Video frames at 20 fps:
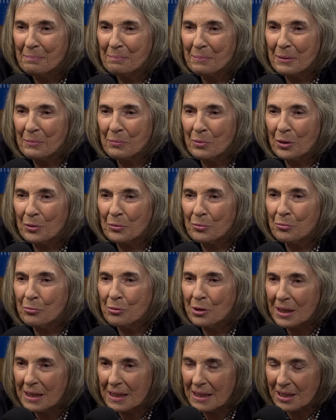But what
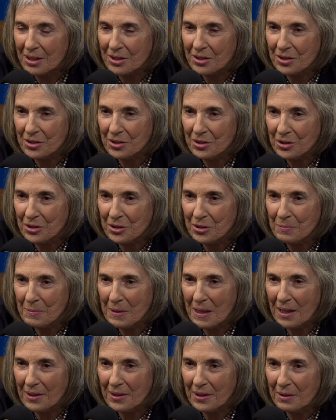really seduced
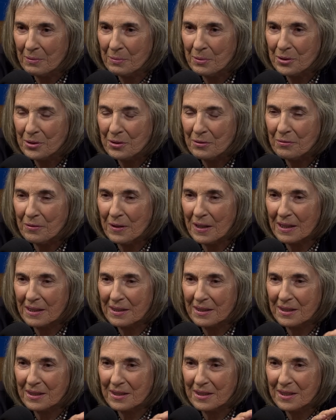me, I think, was the
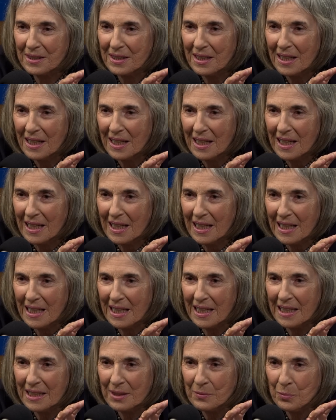fact that
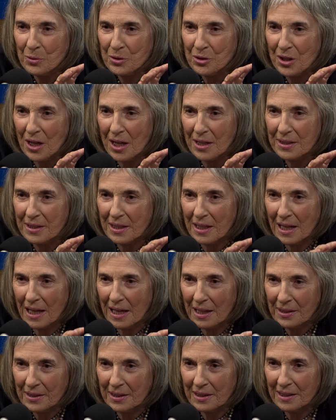it was
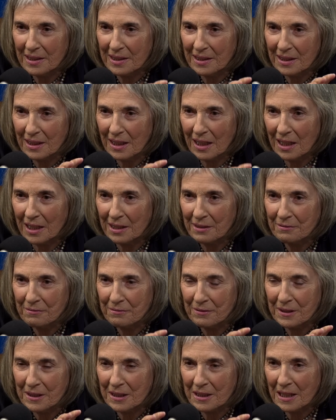another
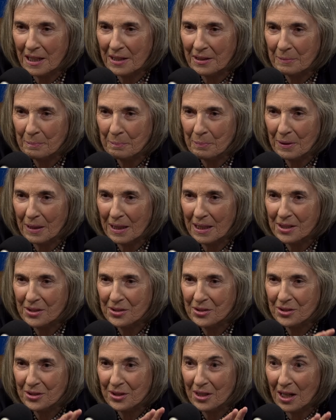life in another
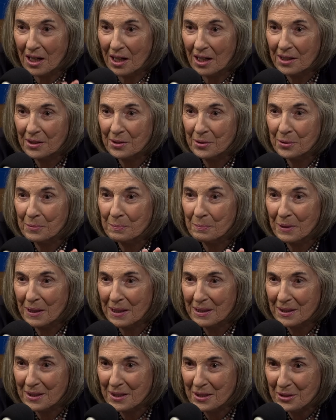place that I could
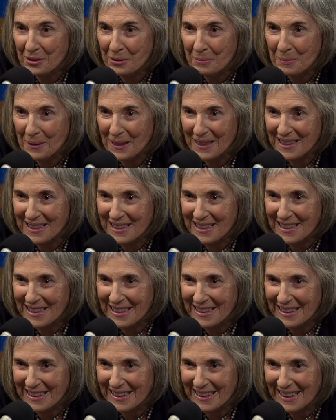participate
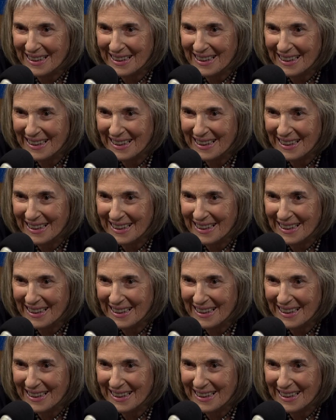in.